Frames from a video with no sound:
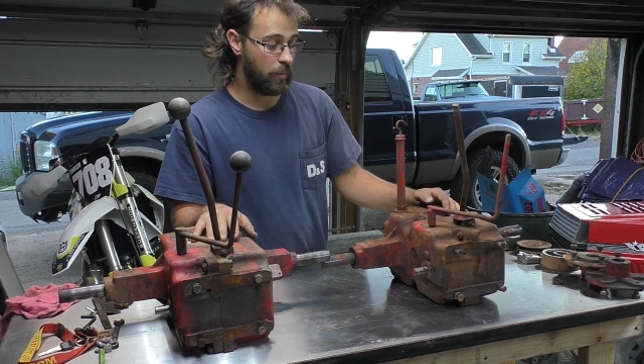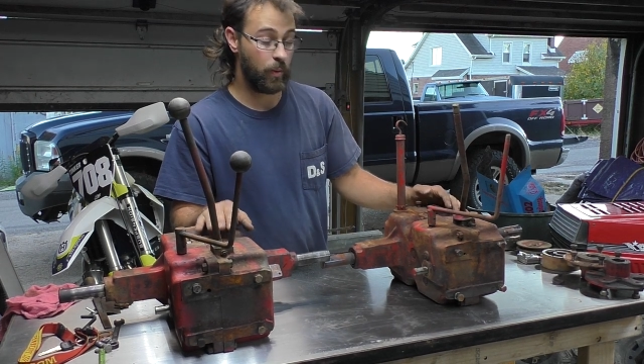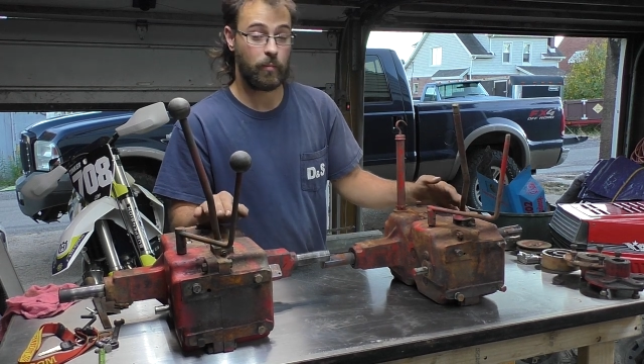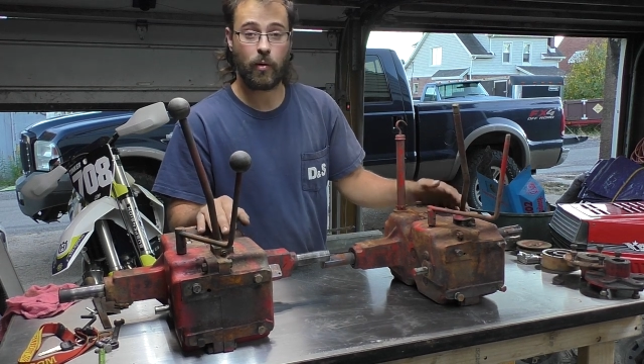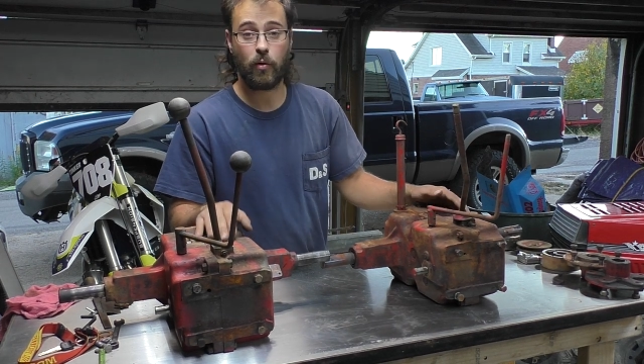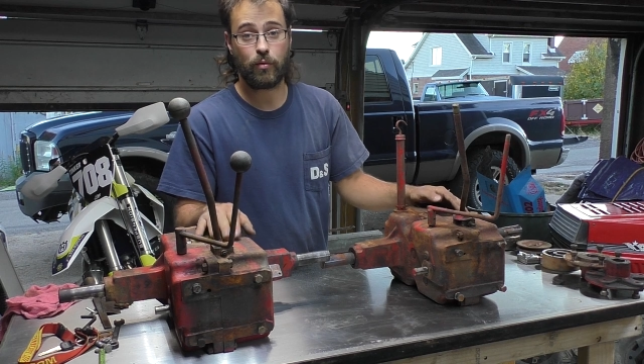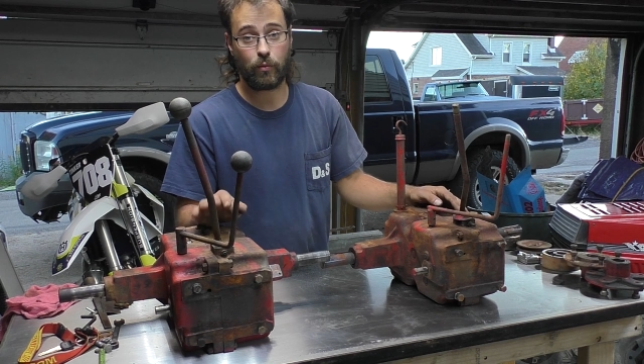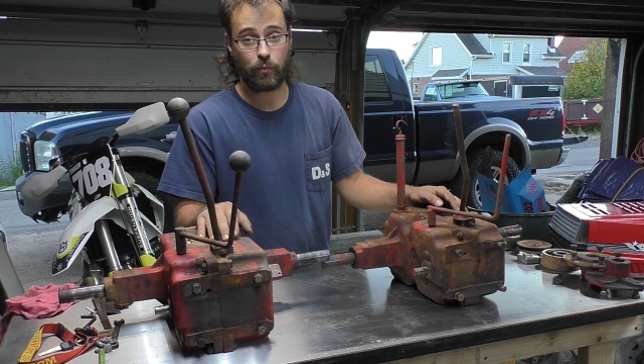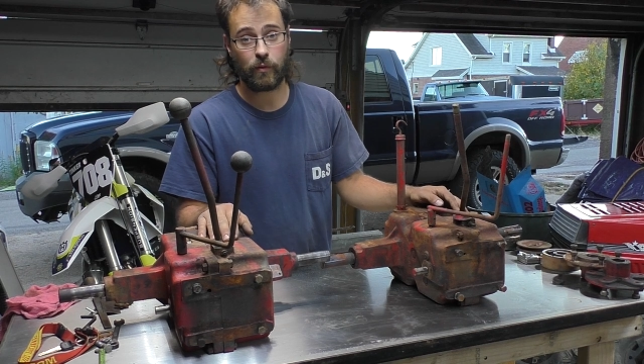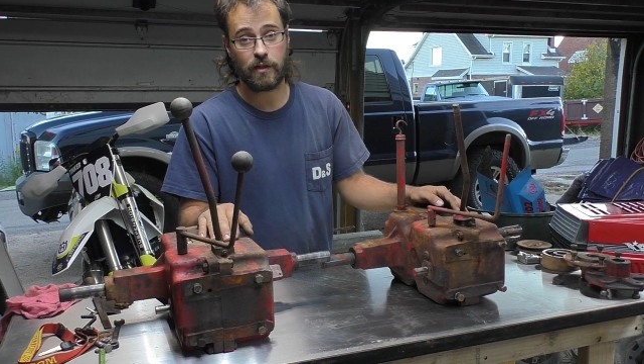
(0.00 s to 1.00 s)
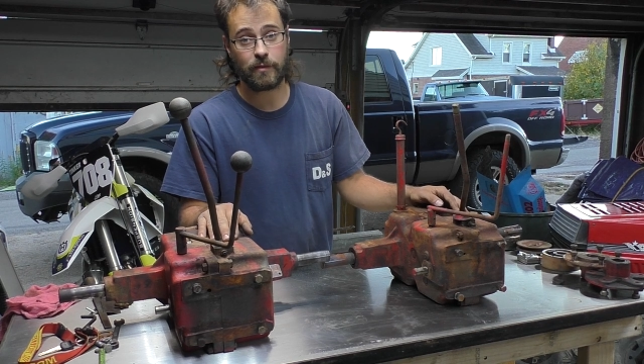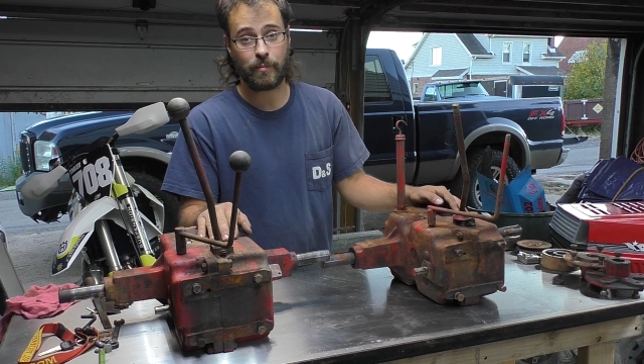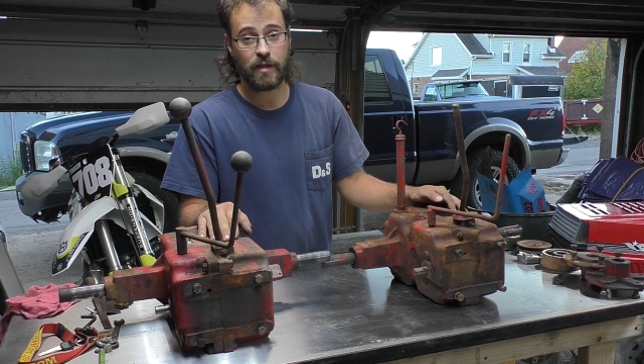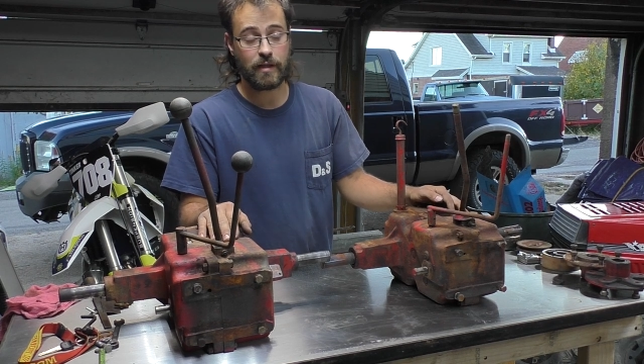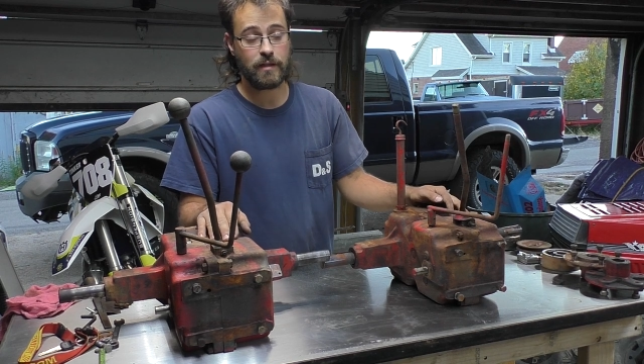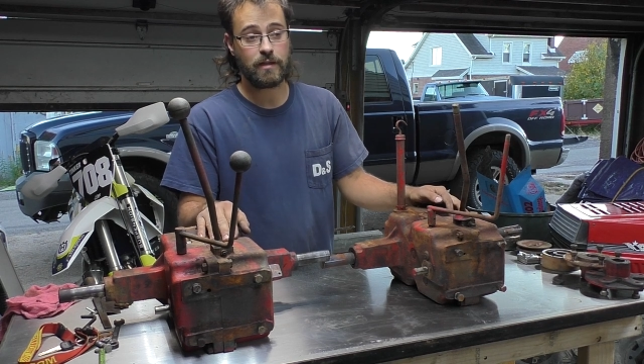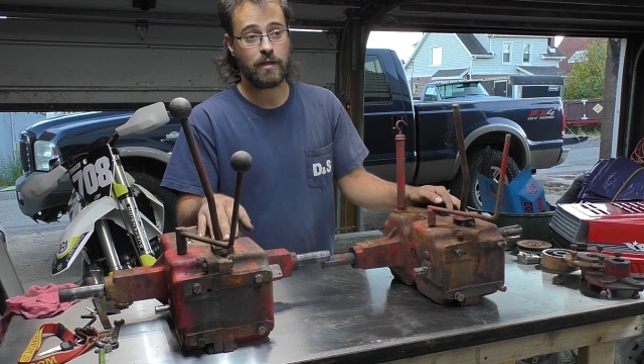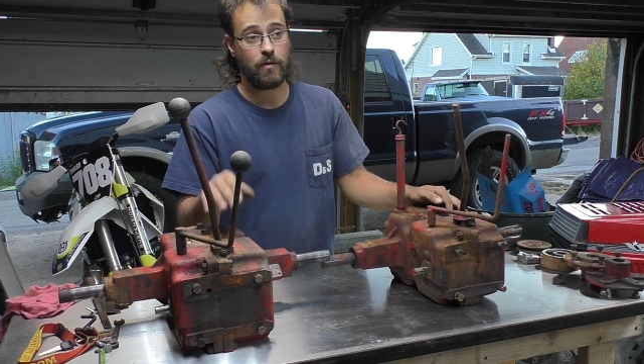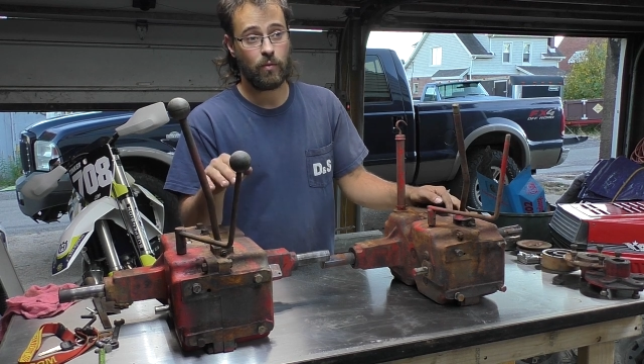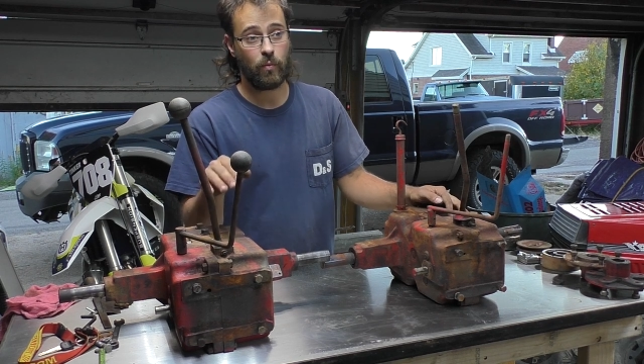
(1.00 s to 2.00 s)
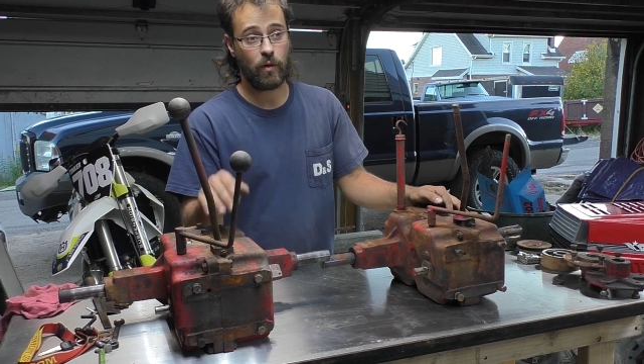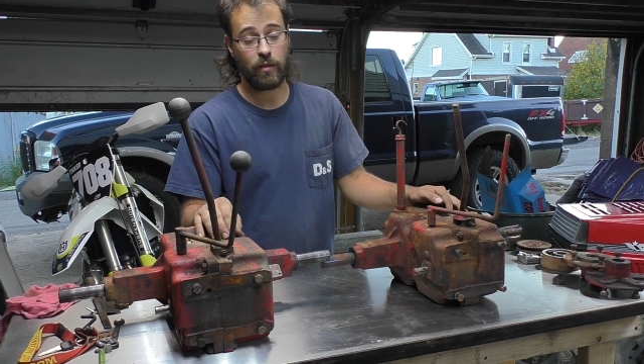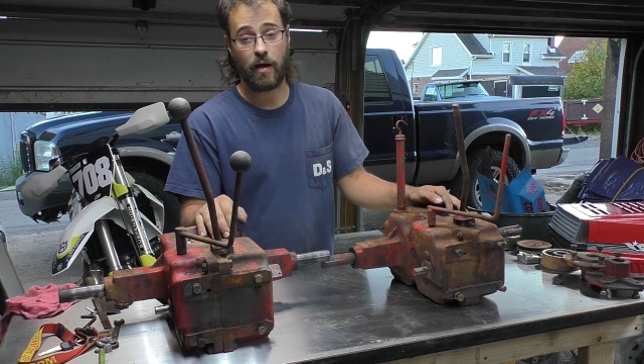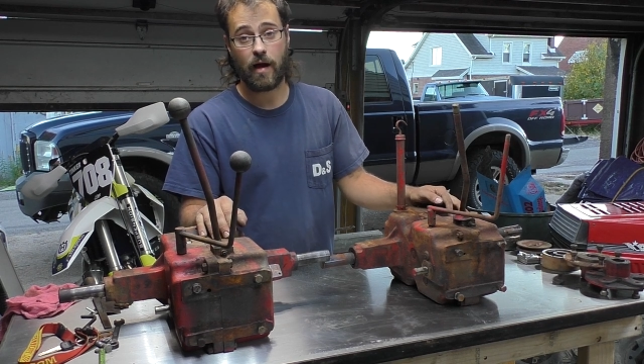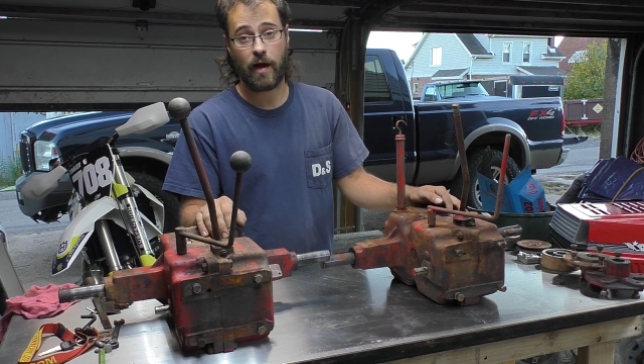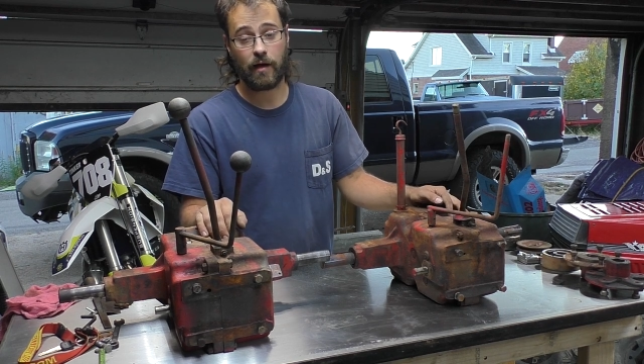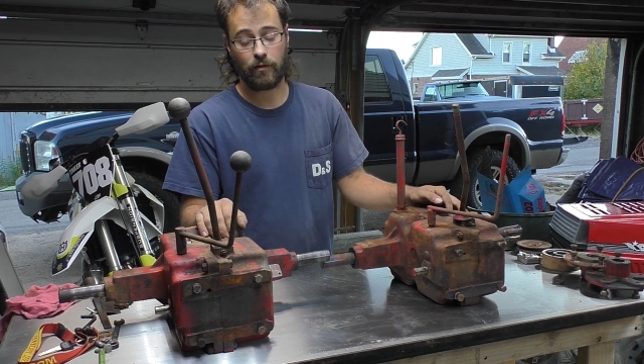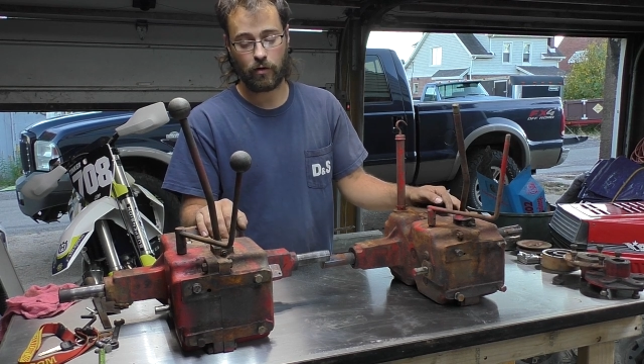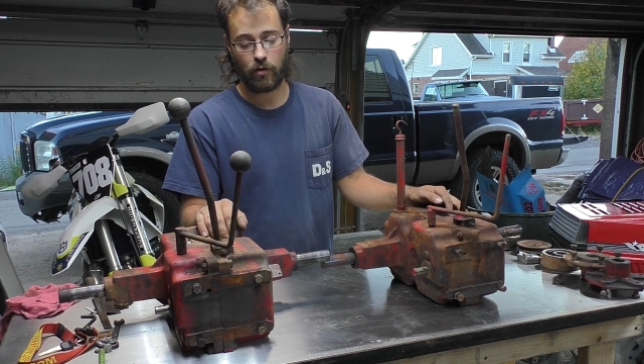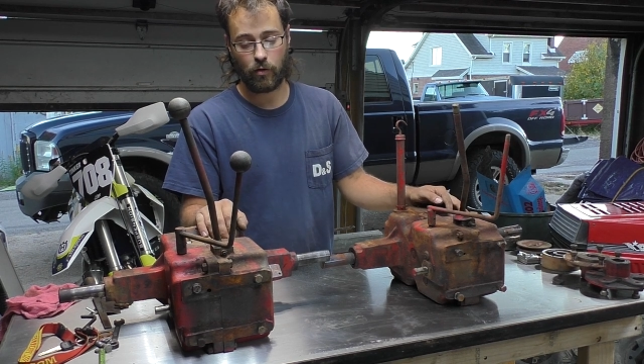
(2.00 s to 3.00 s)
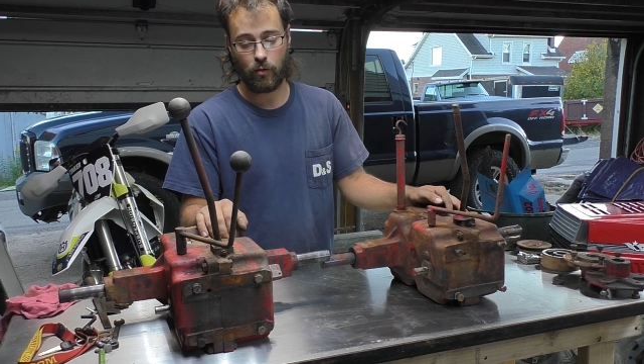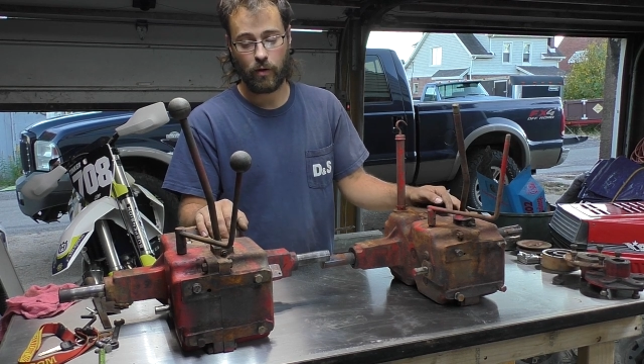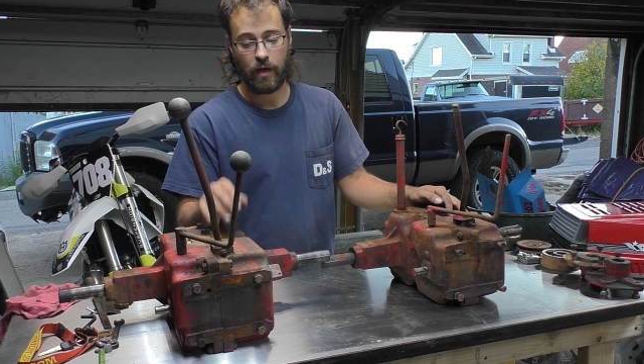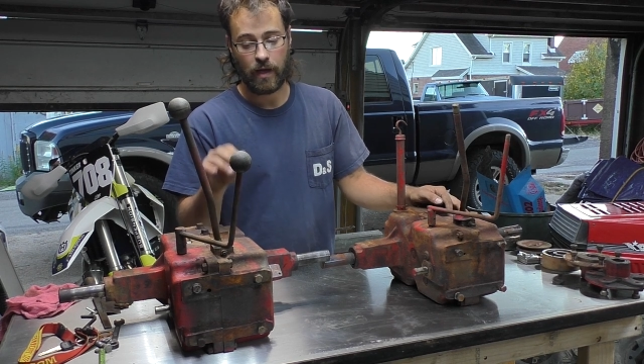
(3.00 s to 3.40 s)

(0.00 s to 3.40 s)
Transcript: but both are three speeds with a high and low,